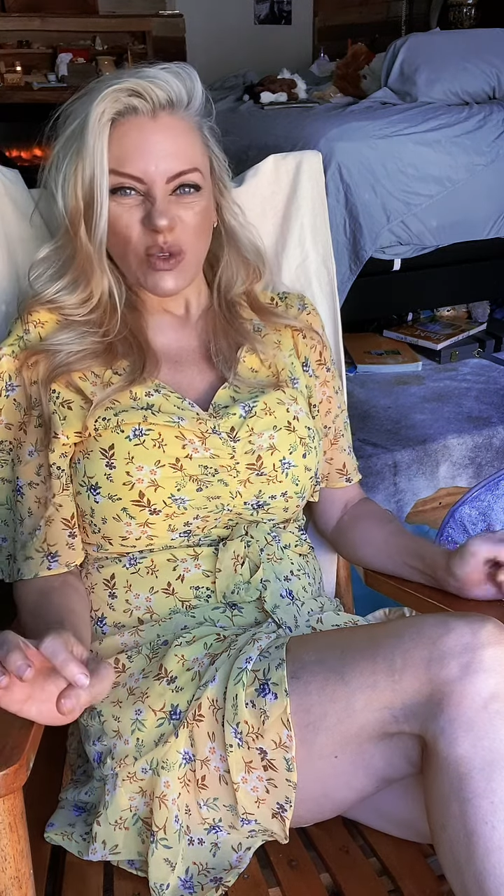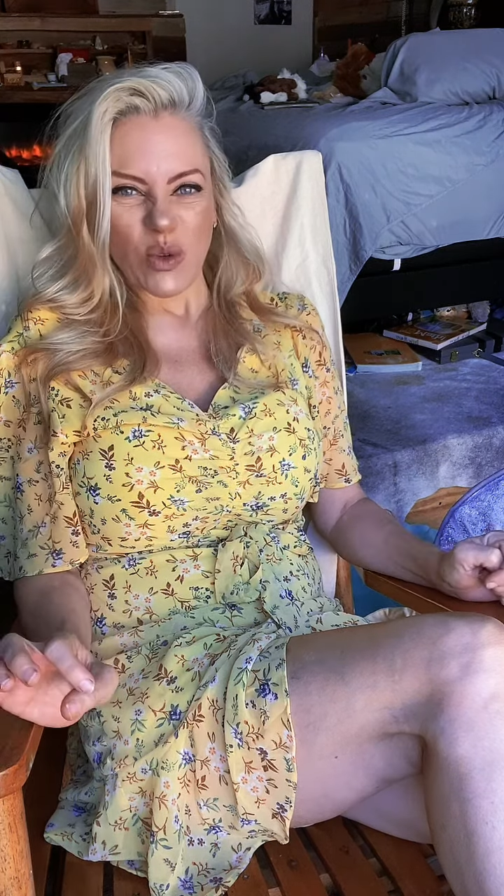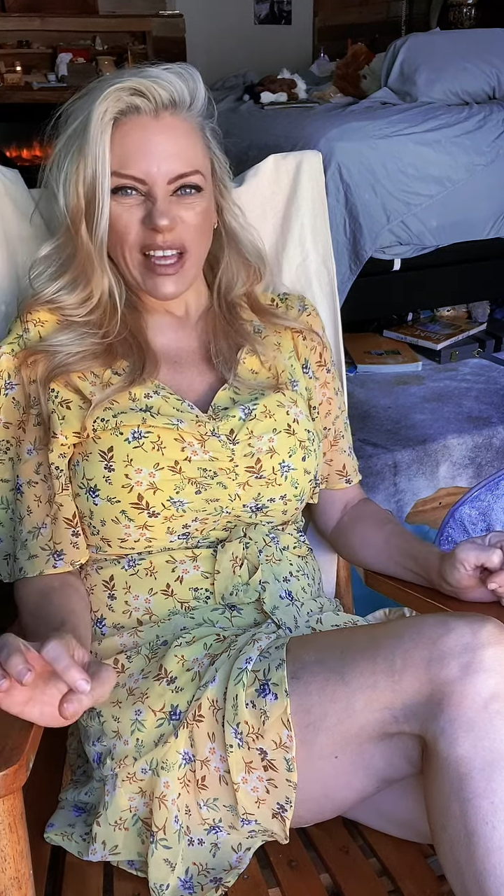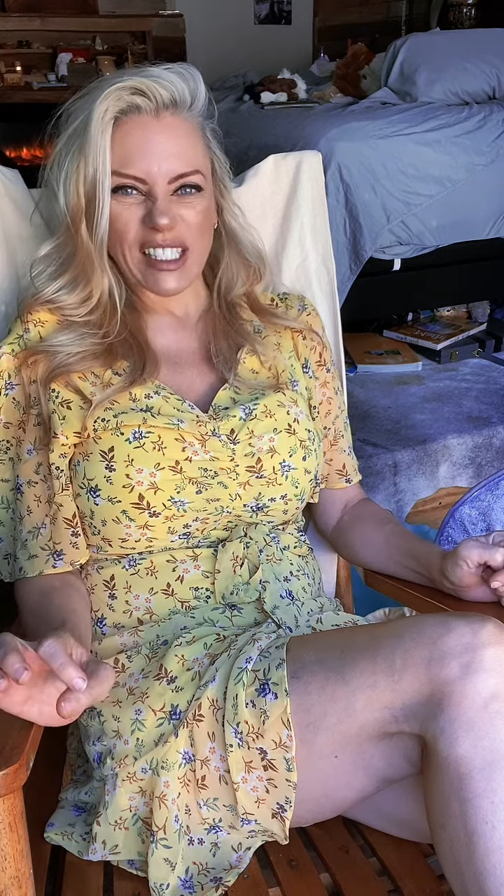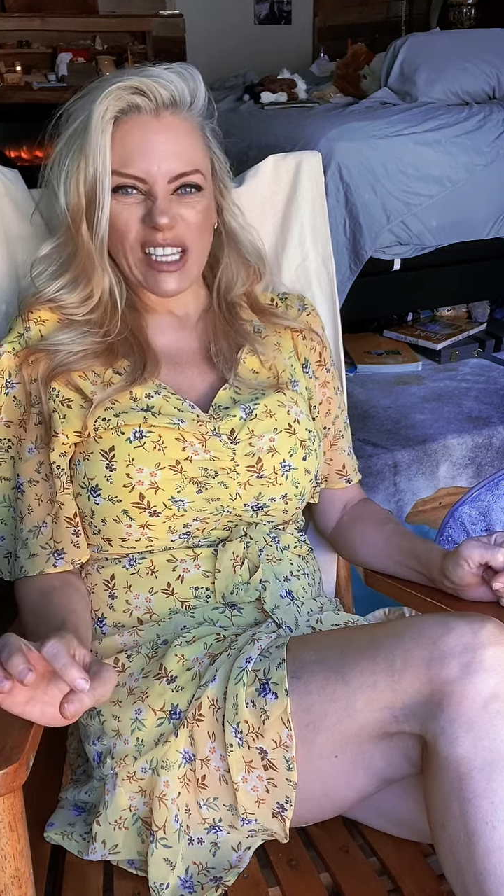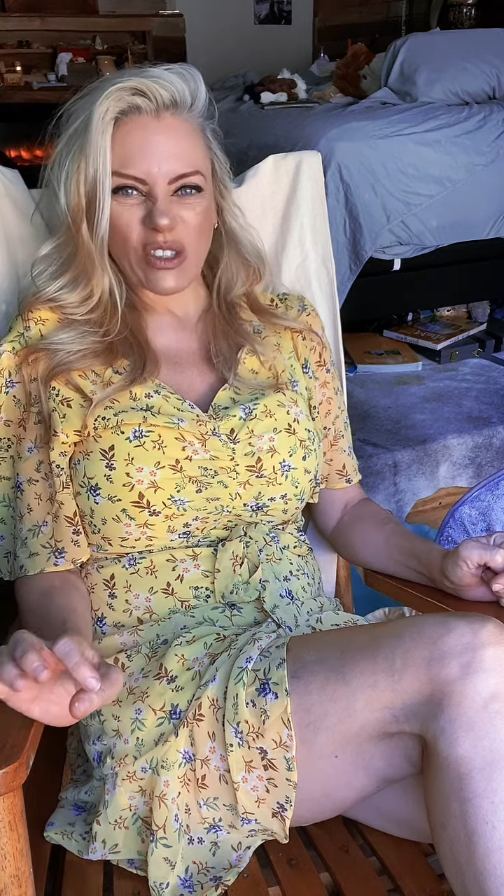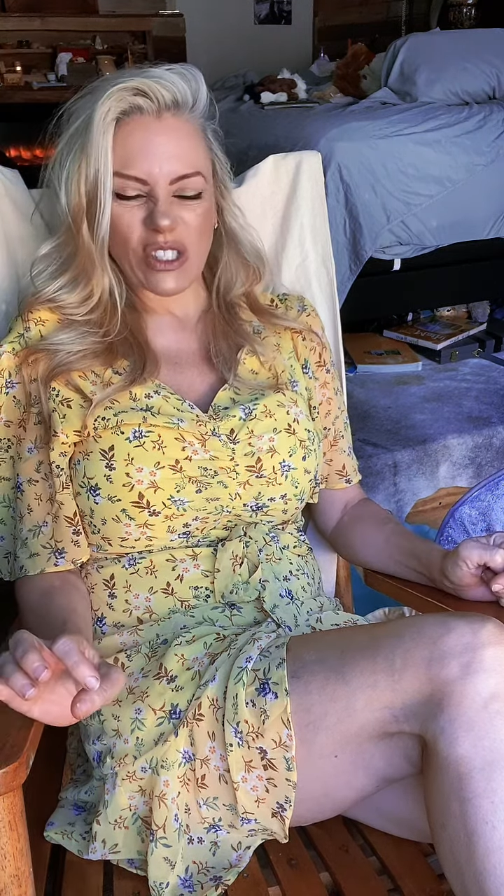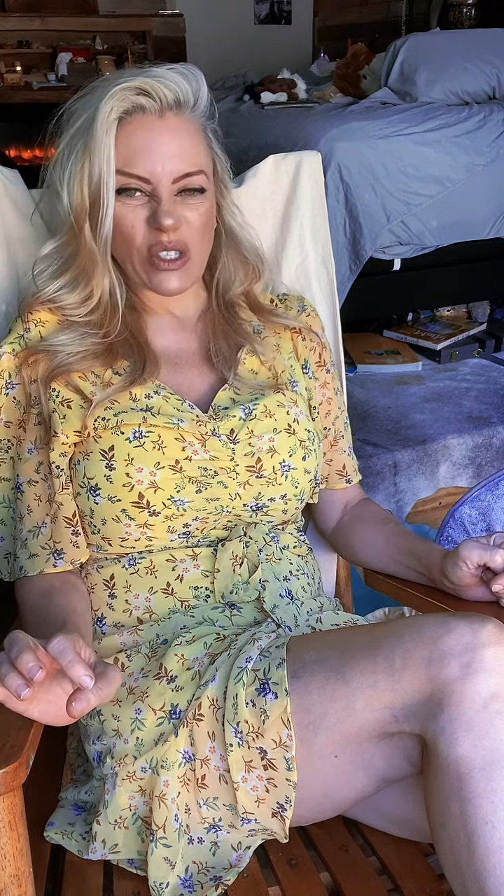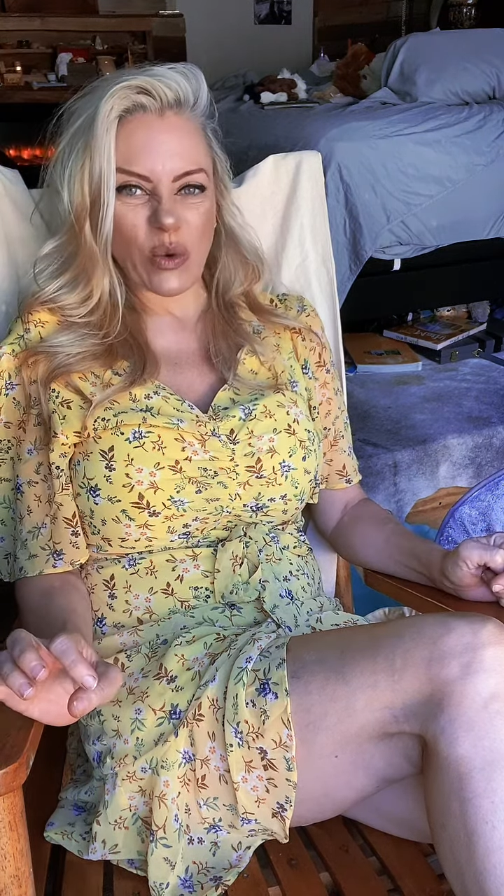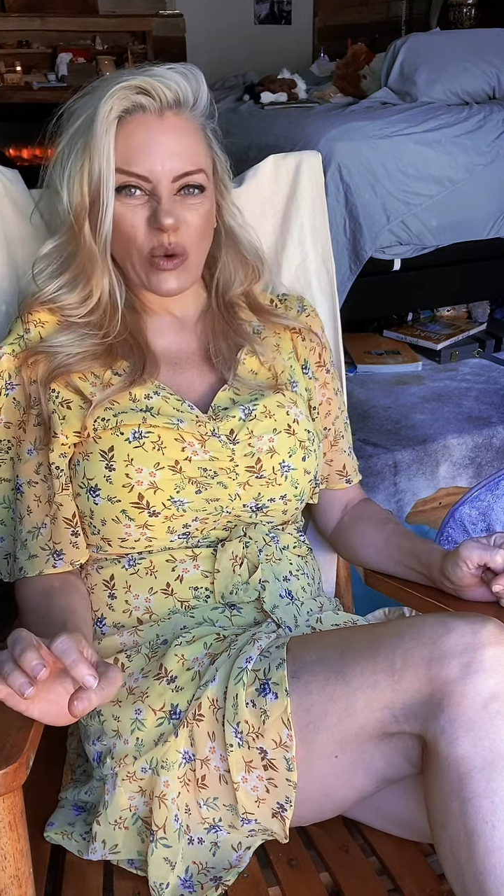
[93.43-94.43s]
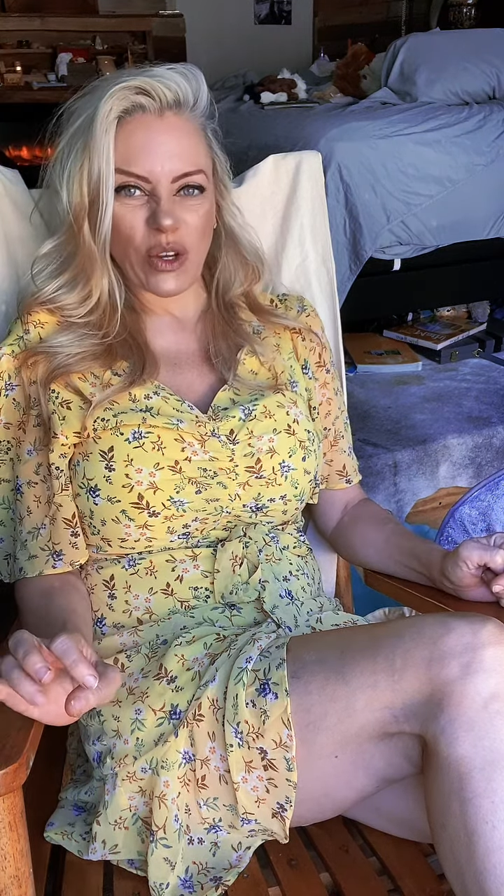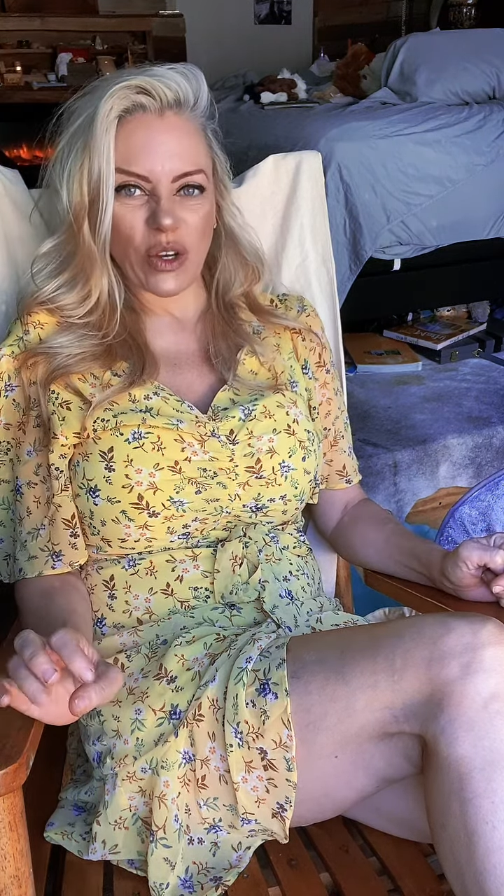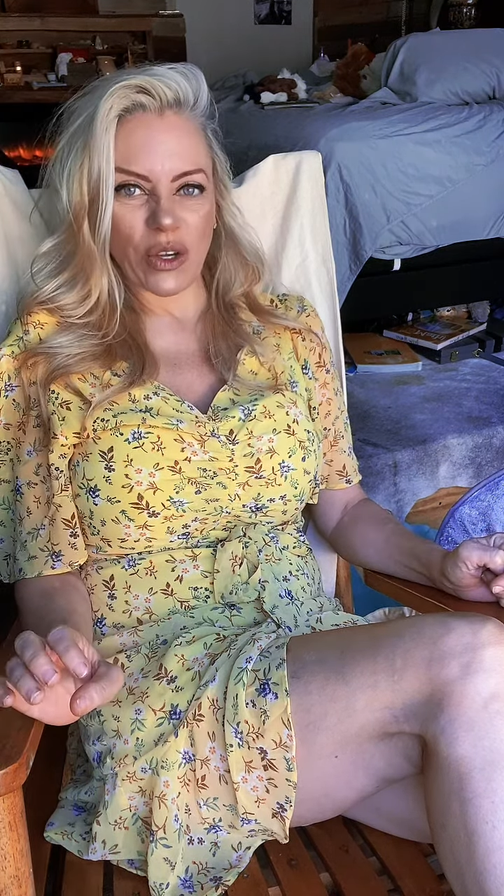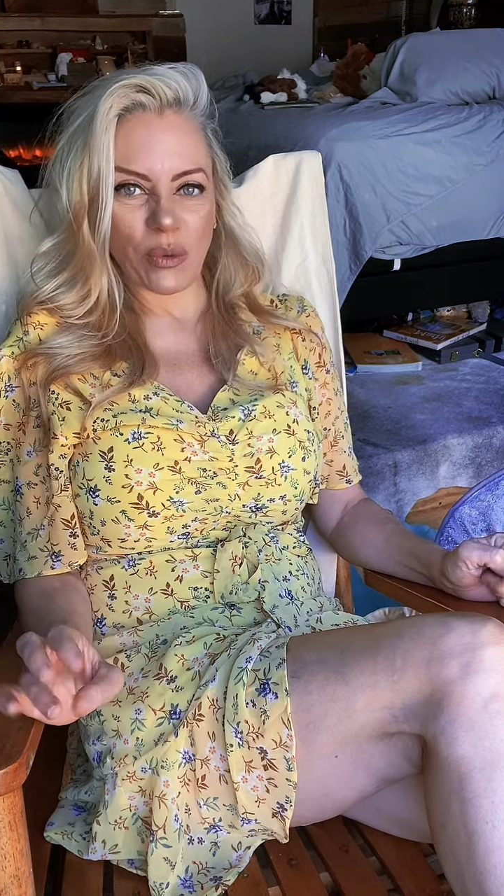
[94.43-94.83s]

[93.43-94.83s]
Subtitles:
That sounds so good.